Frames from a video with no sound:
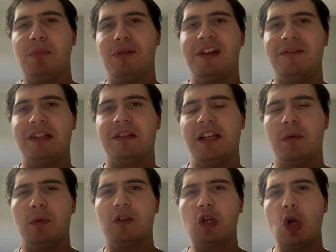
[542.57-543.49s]
previously
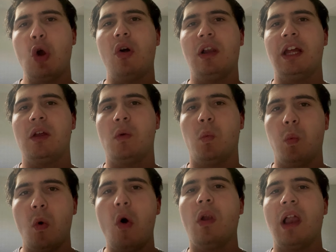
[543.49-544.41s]
was calling
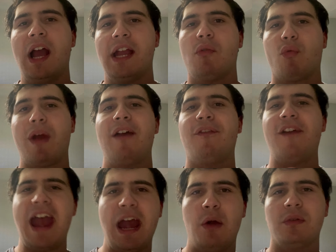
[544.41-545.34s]
Warlike Wrath
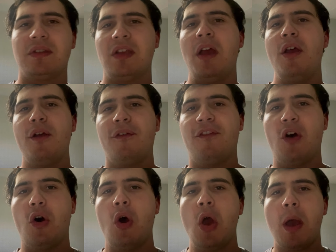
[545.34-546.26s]
out
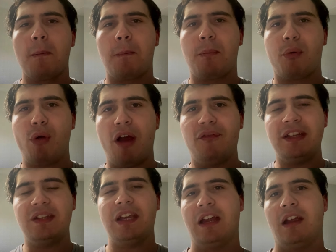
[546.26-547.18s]
for
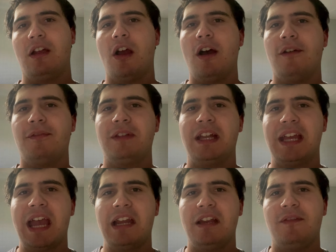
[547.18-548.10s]
profiting off the
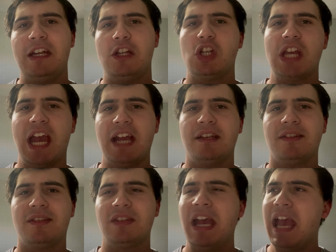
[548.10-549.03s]
Kenny Veach
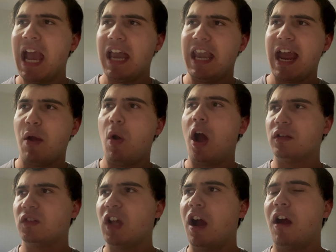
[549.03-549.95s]
case, and now
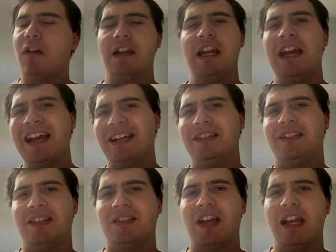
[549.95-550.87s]
Artari has
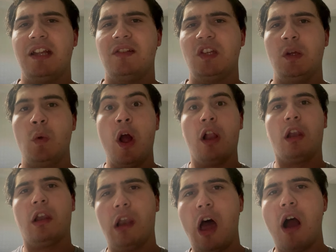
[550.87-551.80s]
decided to
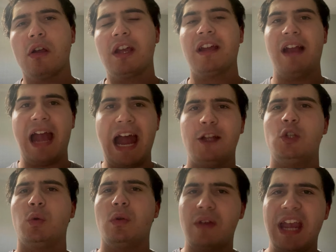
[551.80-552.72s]
lock
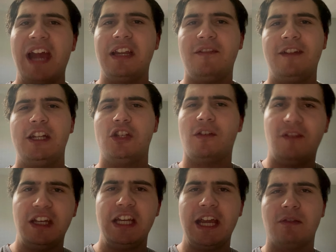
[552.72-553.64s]
actual Kenny Veach
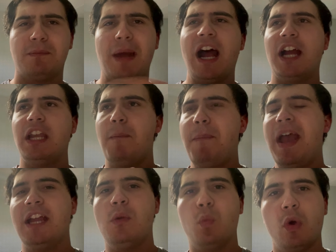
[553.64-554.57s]
videos behind a
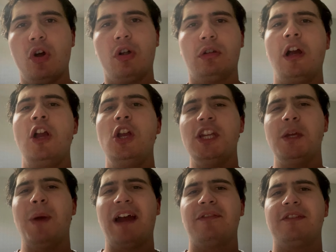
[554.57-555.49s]
paywall. You
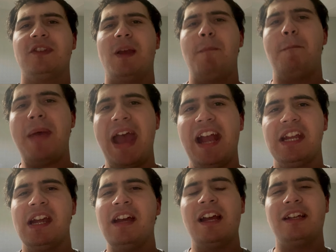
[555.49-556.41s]
have to
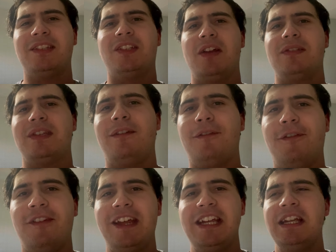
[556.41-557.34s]
pay a certain
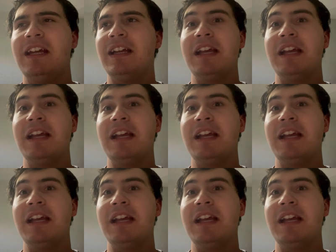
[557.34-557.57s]
fee